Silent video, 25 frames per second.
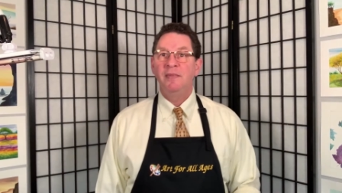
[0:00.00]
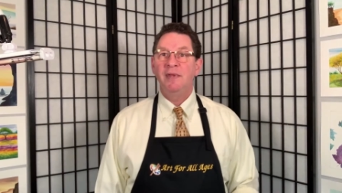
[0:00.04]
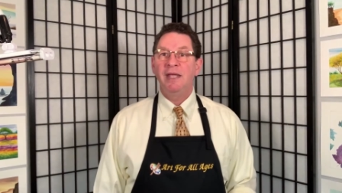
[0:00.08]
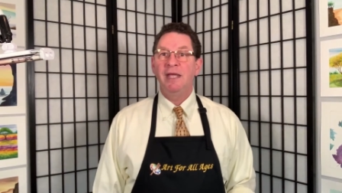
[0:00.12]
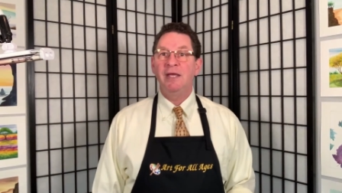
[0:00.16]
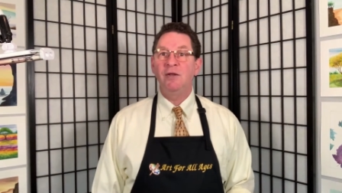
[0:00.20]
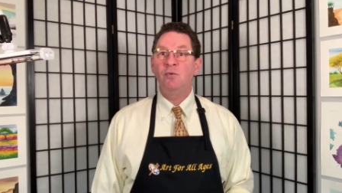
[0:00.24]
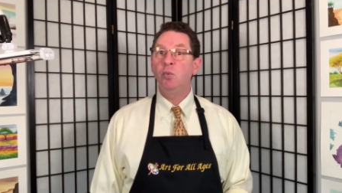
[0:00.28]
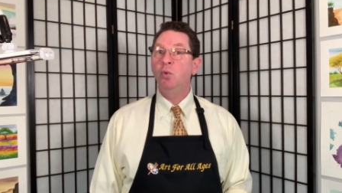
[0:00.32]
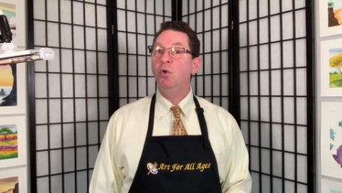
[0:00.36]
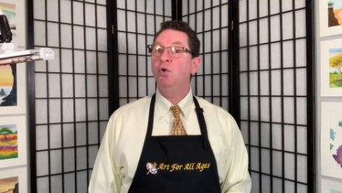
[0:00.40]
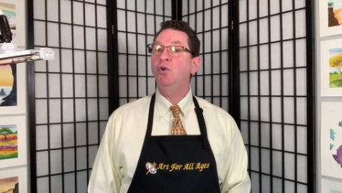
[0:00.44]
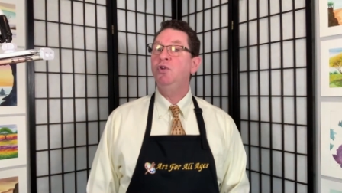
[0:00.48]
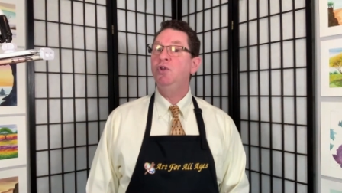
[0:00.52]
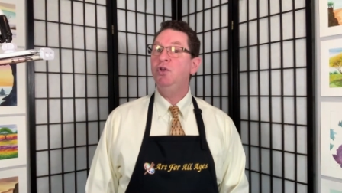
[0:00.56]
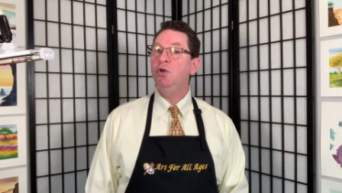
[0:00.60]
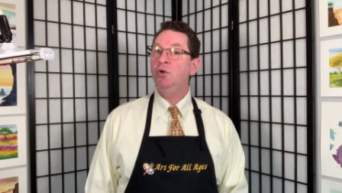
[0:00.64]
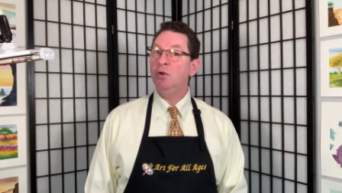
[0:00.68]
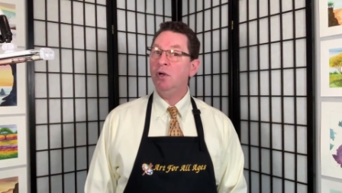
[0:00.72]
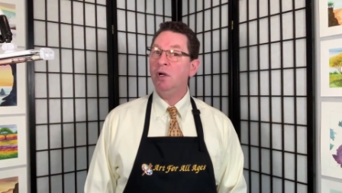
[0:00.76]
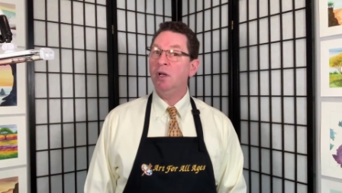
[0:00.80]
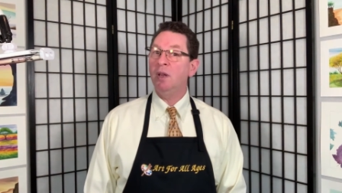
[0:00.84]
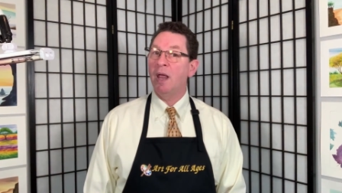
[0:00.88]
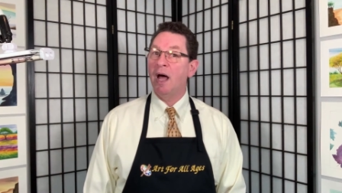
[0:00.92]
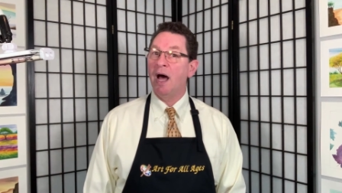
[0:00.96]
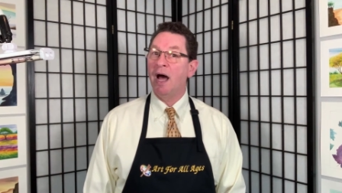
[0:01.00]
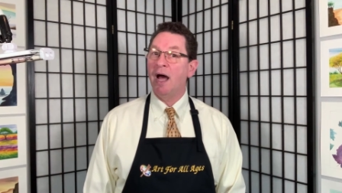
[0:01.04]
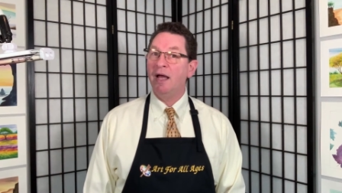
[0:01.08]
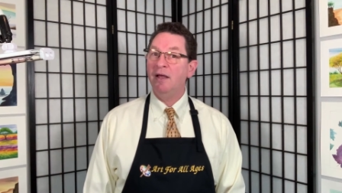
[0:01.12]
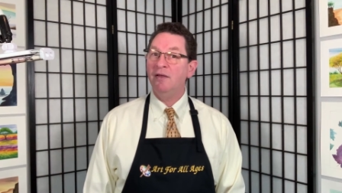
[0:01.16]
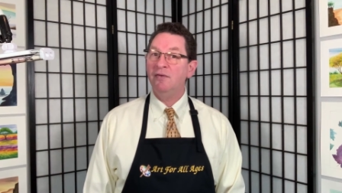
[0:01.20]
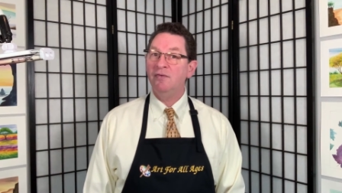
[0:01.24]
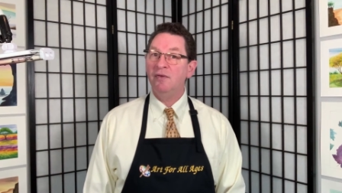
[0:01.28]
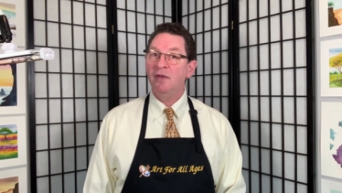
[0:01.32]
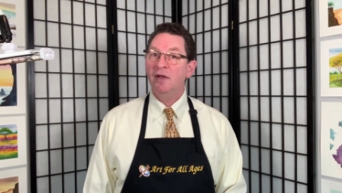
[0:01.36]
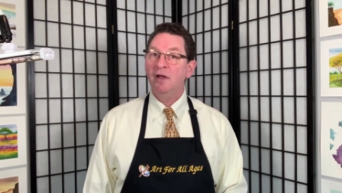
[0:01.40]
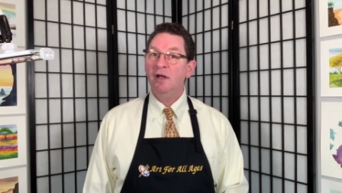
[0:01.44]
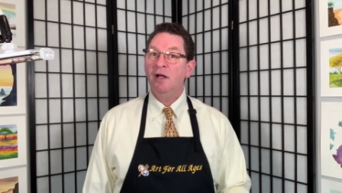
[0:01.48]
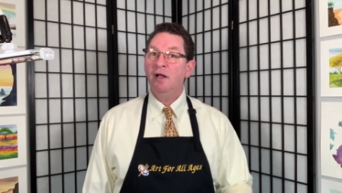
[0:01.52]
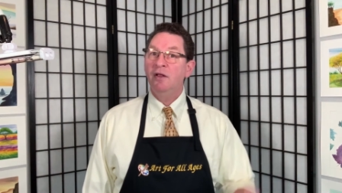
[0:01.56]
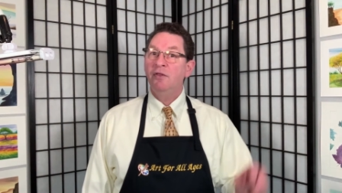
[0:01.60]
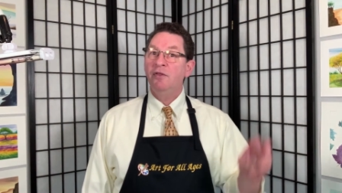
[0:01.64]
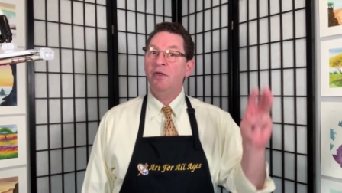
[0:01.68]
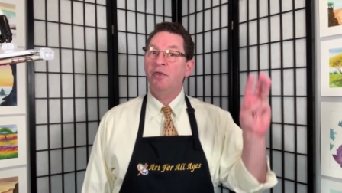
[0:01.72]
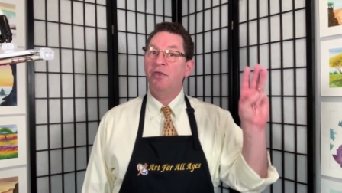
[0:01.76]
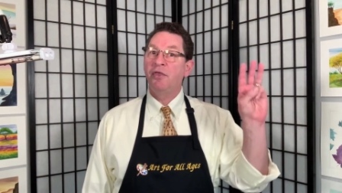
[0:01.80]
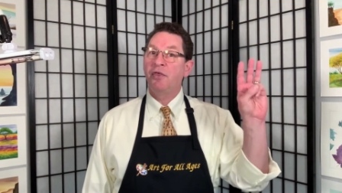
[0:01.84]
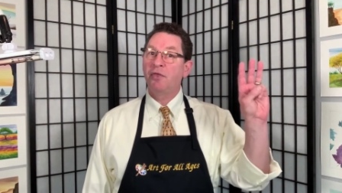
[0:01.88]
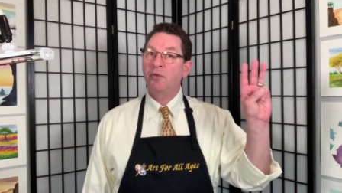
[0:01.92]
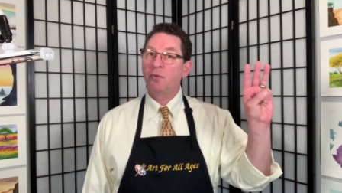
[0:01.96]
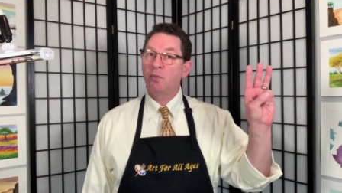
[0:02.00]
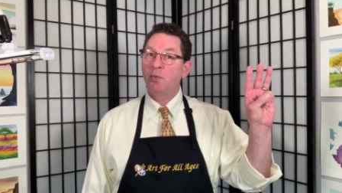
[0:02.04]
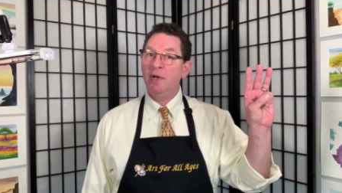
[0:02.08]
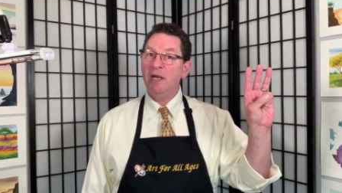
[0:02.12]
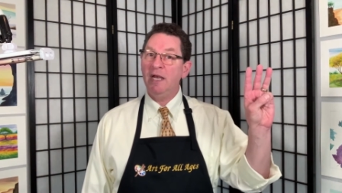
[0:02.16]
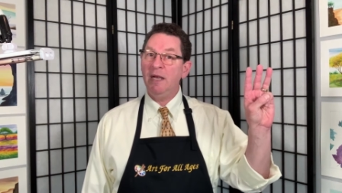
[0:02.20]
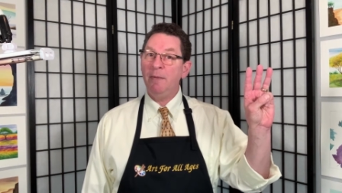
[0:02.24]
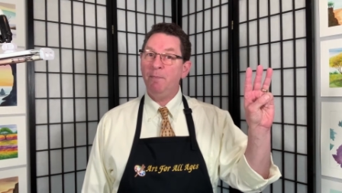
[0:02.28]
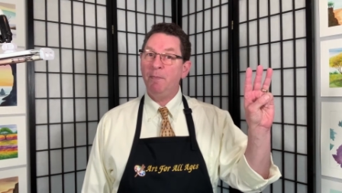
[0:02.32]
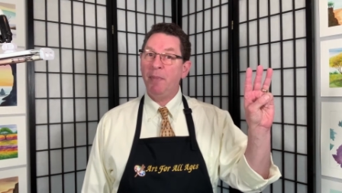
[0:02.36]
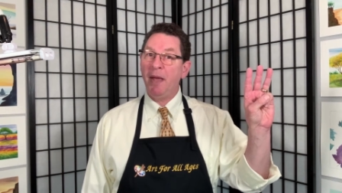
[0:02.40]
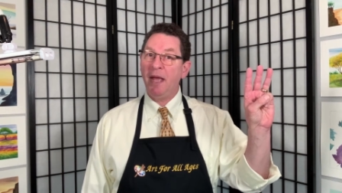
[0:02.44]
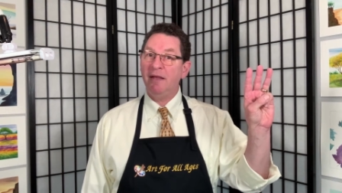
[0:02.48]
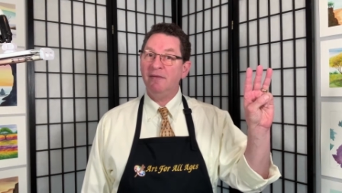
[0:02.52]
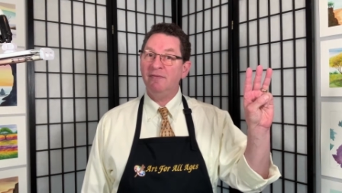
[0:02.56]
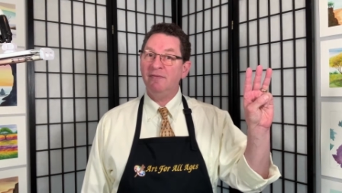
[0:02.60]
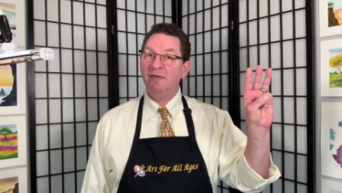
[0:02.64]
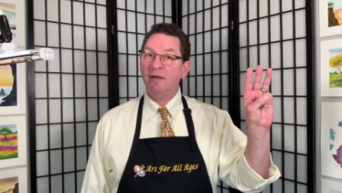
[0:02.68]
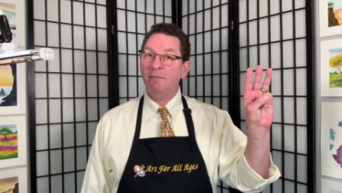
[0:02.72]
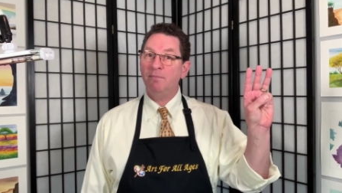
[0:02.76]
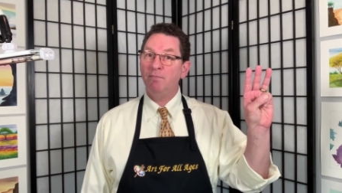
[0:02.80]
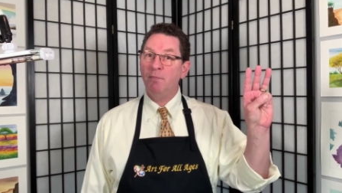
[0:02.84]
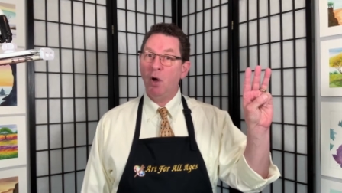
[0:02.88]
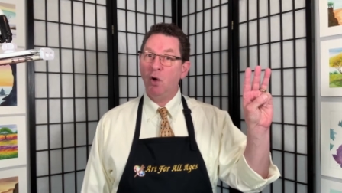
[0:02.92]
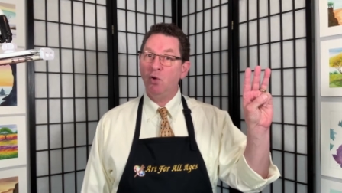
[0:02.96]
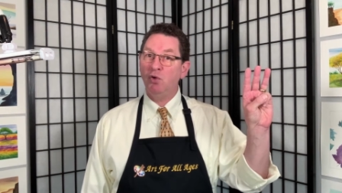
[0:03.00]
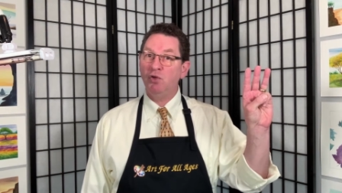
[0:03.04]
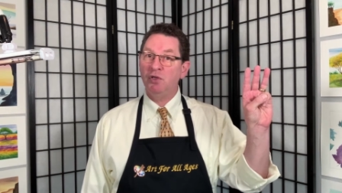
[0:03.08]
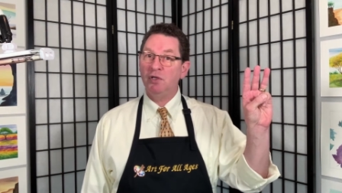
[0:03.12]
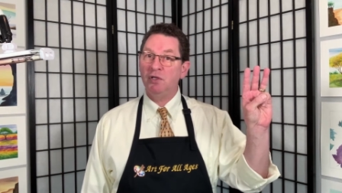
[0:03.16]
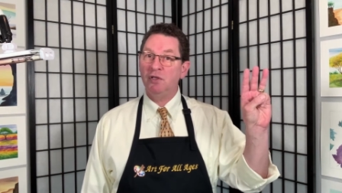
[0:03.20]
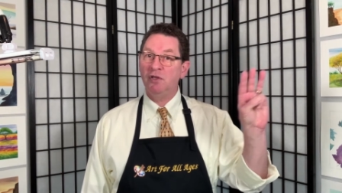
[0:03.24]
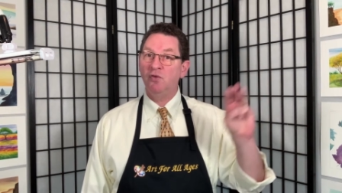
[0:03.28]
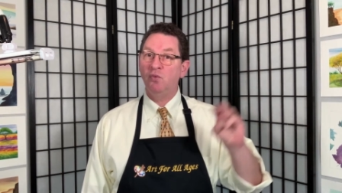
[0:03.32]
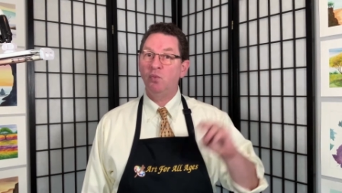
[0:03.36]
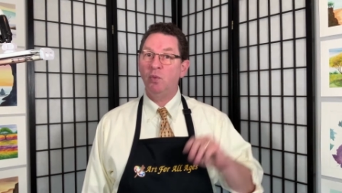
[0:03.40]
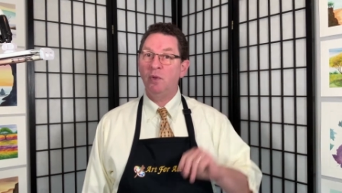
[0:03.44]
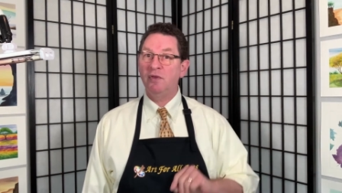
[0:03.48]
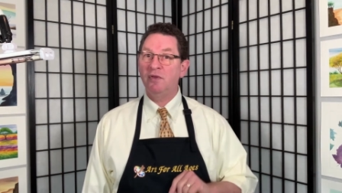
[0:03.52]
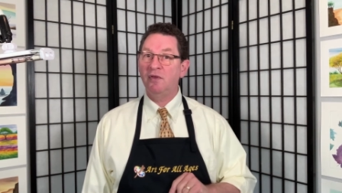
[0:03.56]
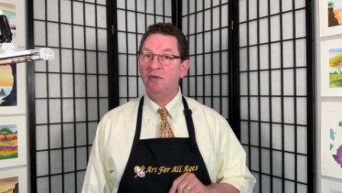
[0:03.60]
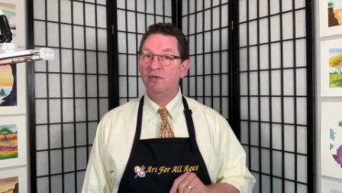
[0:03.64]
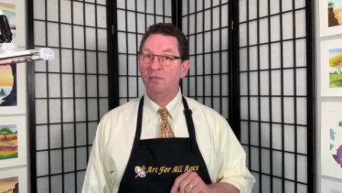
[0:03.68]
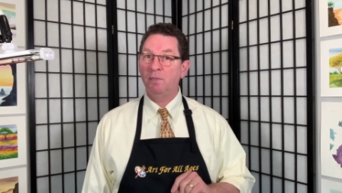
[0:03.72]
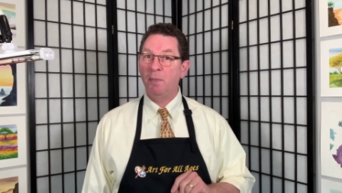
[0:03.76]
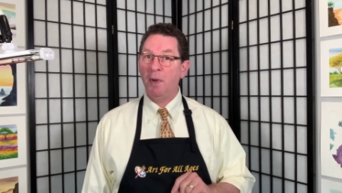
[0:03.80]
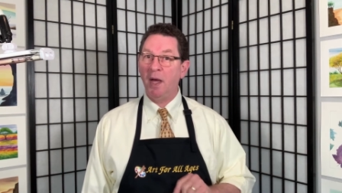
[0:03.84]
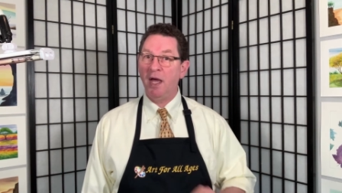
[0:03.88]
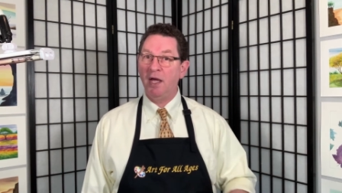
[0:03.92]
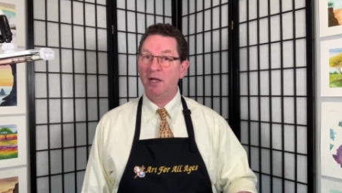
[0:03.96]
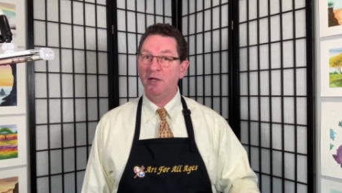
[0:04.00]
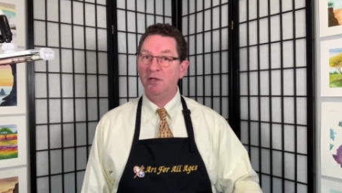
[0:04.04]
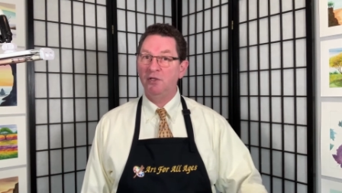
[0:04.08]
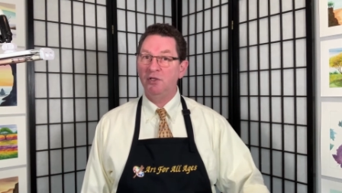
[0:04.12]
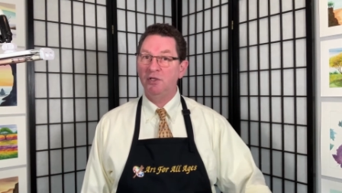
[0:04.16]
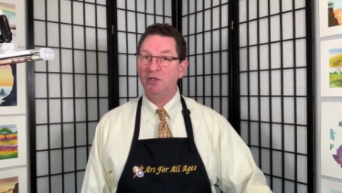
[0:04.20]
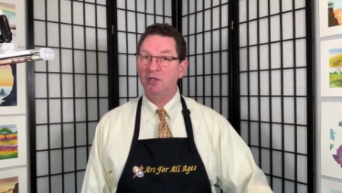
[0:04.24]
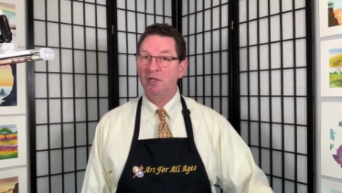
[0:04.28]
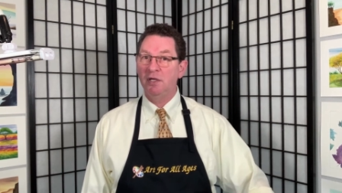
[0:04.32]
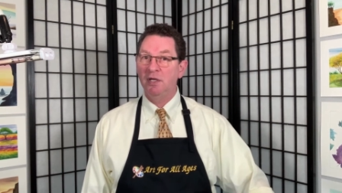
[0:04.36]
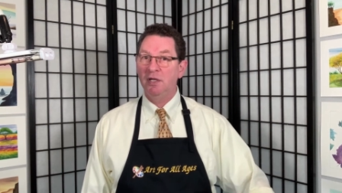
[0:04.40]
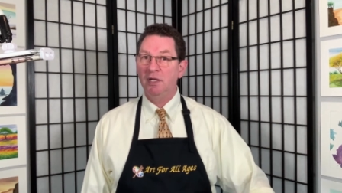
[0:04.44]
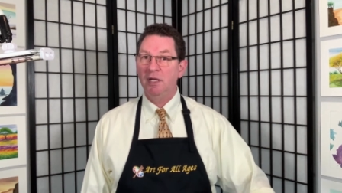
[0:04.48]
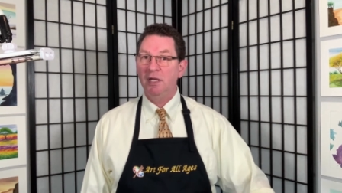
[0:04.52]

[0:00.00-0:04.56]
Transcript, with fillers: It will utilize the 3 basic motions with the sponge.